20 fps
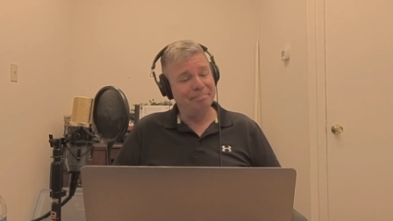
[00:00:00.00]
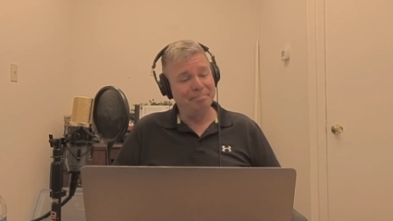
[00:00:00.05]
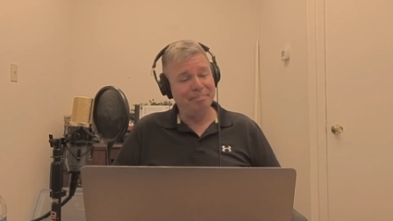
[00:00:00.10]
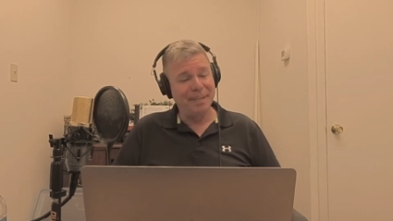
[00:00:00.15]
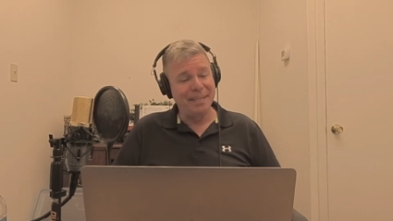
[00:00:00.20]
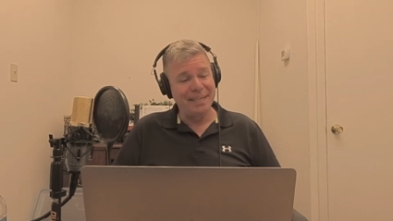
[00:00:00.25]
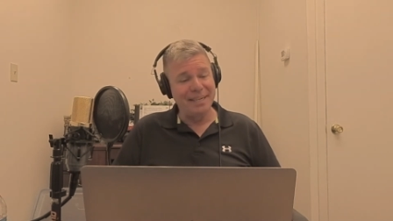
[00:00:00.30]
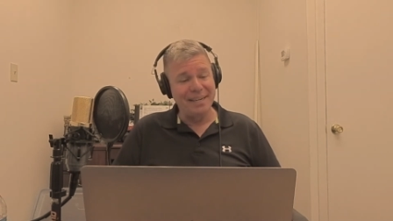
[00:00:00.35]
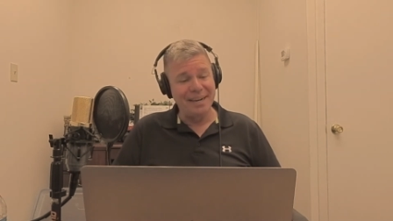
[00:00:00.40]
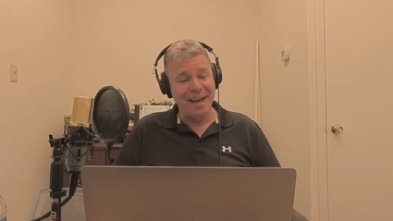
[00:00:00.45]

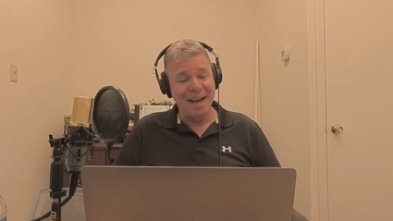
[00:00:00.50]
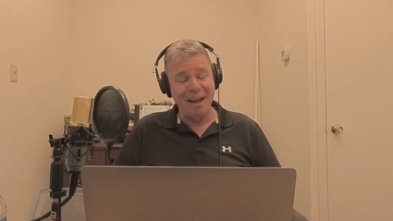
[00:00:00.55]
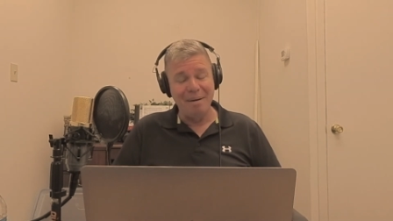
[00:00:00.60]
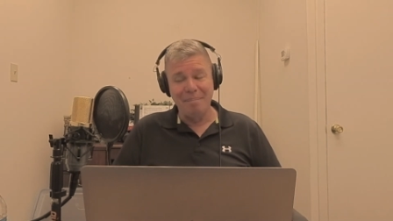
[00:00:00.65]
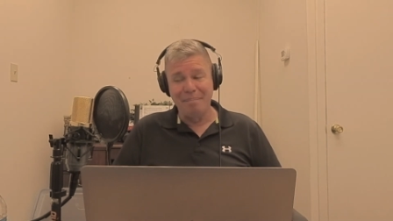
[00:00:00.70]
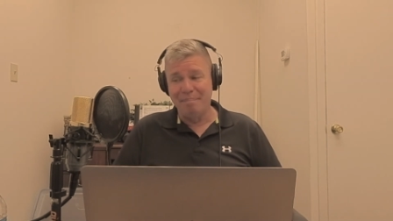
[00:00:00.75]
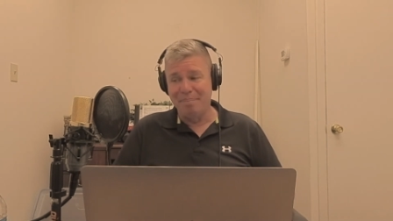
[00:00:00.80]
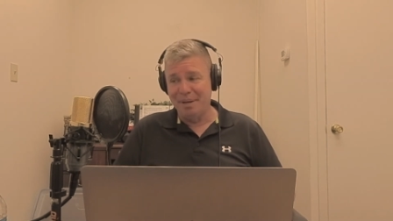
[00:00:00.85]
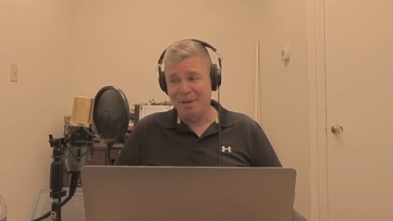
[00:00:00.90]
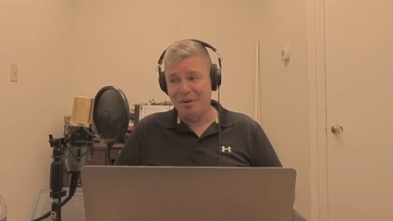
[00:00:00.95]
but
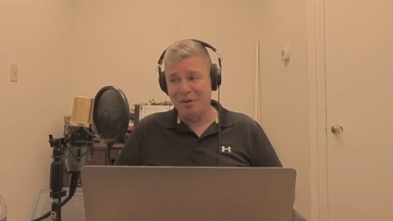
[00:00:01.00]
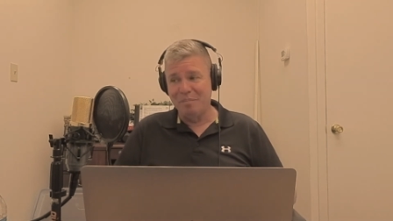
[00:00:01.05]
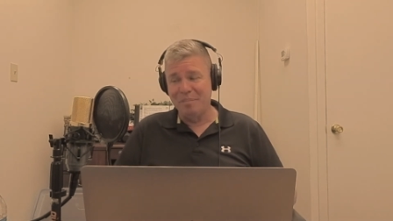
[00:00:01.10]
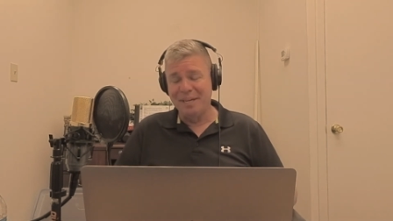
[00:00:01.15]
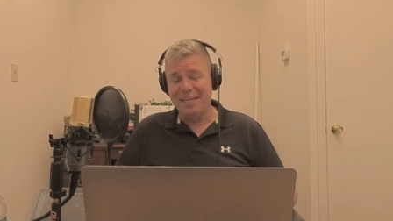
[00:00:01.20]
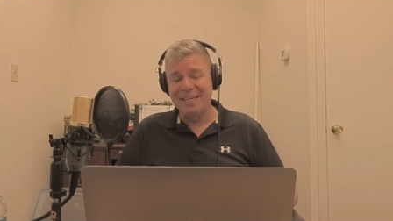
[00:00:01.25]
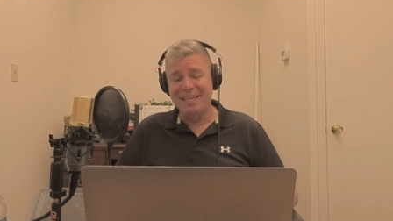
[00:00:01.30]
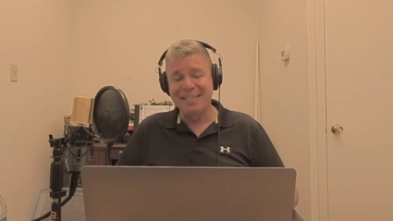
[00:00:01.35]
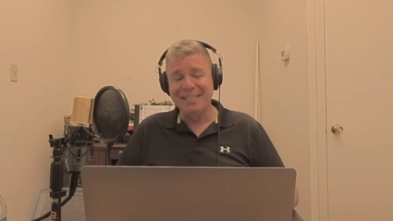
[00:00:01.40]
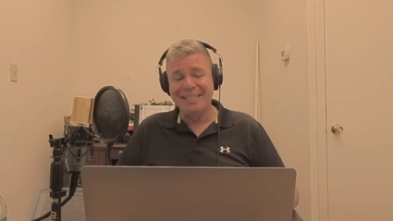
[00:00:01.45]
not Bill,
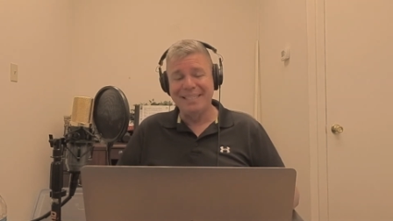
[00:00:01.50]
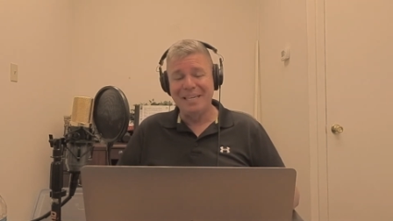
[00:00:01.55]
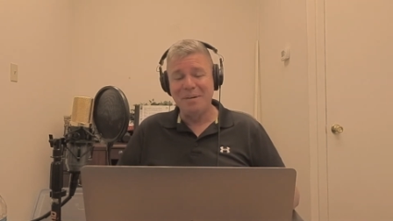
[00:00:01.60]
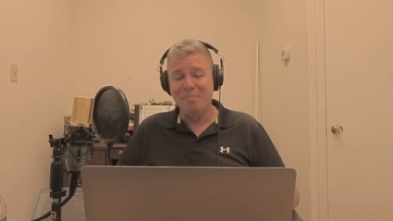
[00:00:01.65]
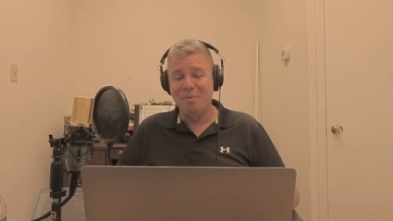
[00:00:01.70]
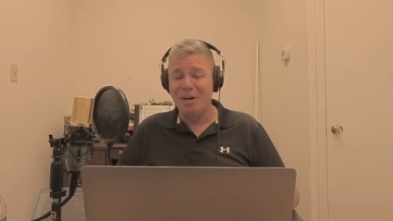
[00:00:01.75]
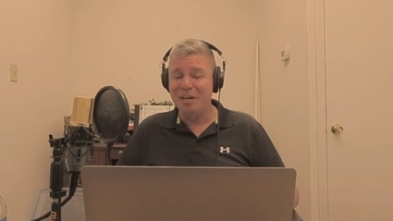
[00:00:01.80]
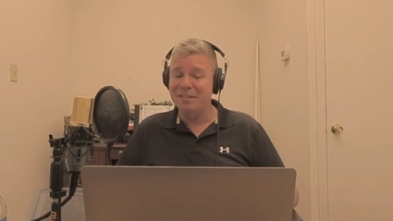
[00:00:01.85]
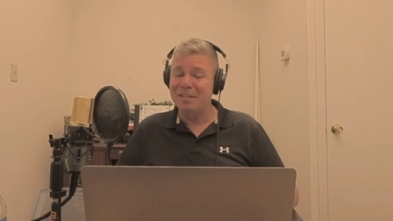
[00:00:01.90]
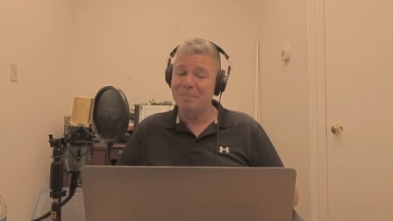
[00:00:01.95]
because he
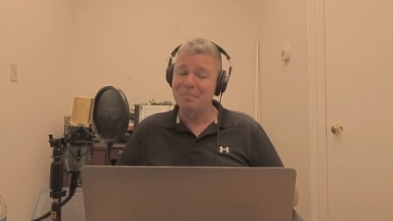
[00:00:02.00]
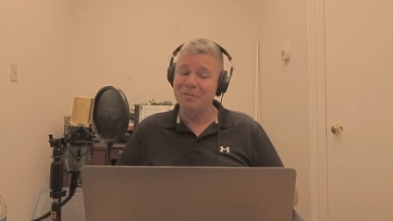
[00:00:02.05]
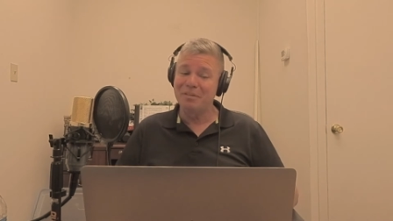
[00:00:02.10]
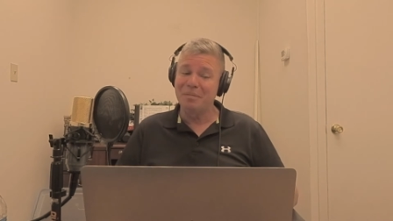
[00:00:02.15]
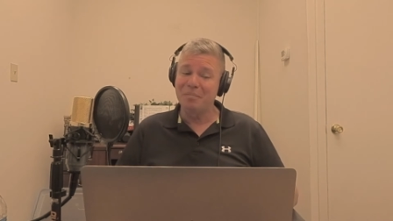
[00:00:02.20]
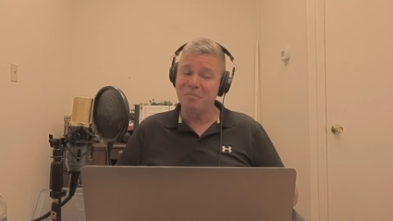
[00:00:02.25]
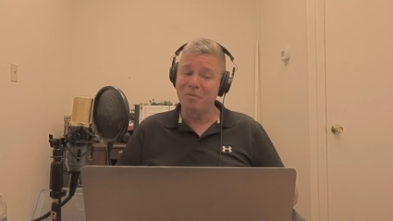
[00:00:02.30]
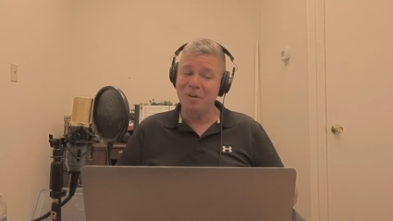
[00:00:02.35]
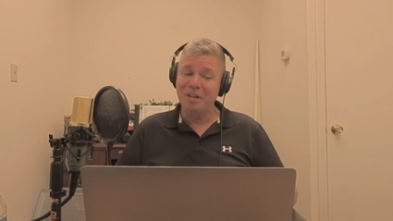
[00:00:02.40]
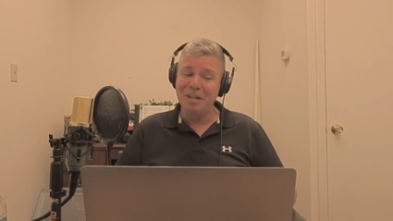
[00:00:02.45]
brings up
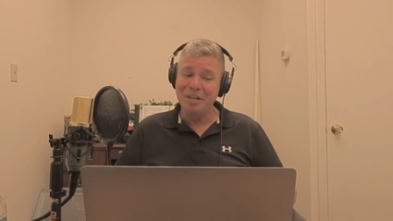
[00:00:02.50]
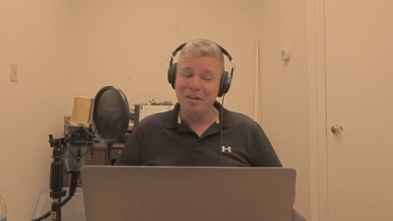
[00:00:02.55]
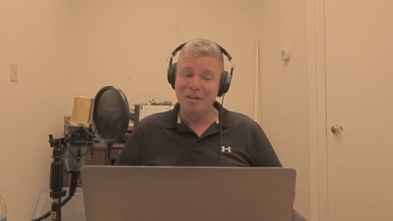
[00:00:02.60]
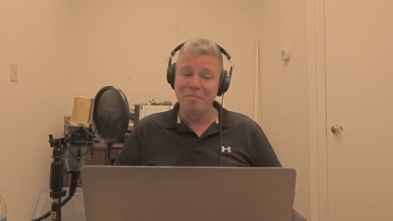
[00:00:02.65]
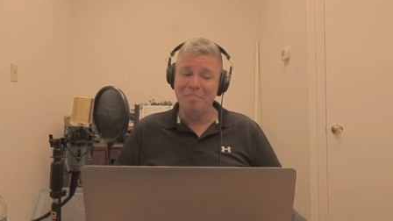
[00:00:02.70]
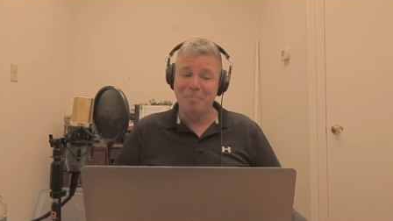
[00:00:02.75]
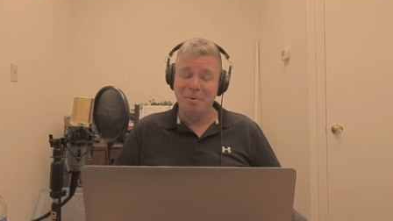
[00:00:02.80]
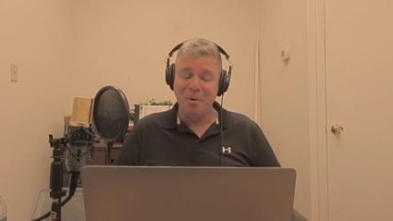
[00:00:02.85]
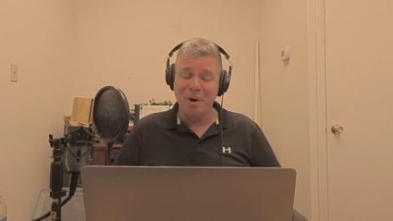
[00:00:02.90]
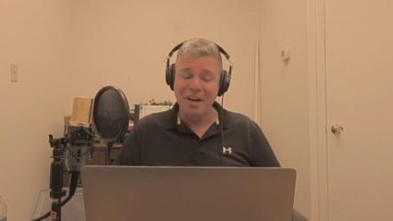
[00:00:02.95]
some really
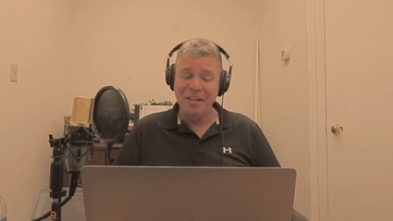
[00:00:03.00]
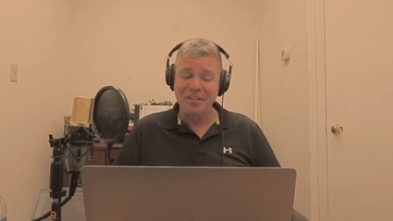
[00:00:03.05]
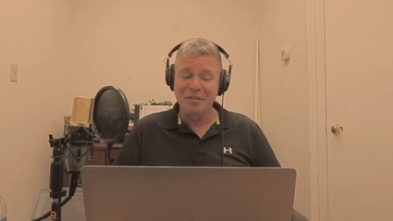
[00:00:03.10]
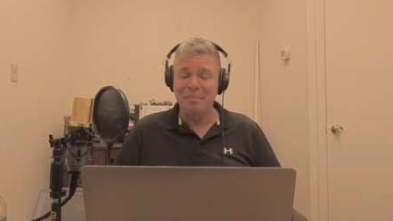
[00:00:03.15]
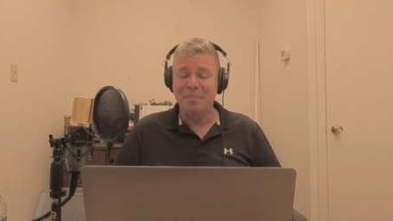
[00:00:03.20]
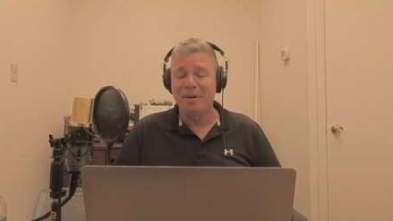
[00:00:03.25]
good points.